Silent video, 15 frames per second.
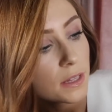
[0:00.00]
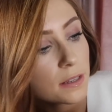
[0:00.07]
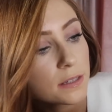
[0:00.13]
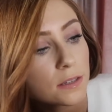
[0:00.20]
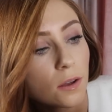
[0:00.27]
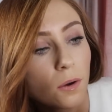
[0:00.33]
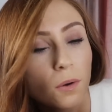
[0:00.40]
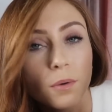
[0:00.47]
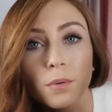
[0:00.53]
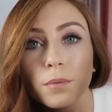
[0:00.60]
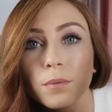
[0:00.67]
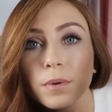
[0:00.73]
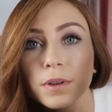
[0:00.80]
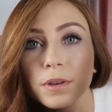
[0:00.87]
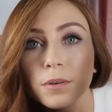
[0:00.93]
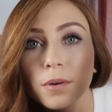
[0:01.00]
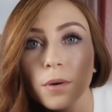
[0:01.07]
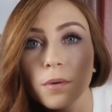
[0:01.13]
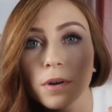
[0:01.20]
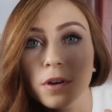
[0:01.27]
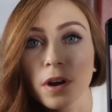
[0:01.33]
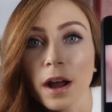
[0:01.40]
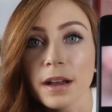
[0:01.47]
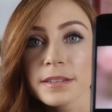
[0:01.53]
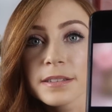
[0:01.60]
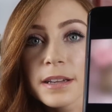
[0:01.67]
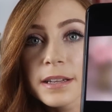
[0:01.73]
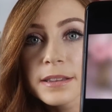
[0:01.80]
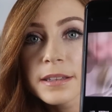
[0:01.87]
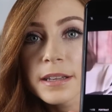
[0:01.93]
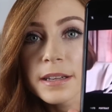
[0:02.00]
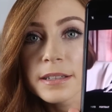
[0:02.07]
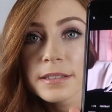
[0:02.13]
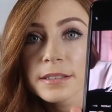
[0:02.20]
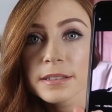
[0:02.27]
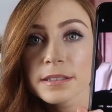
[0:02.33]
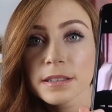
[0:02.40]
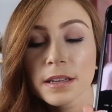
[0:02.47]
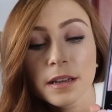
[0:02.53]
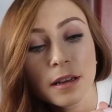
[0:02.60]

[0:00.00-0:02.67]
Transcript: So when you go across like this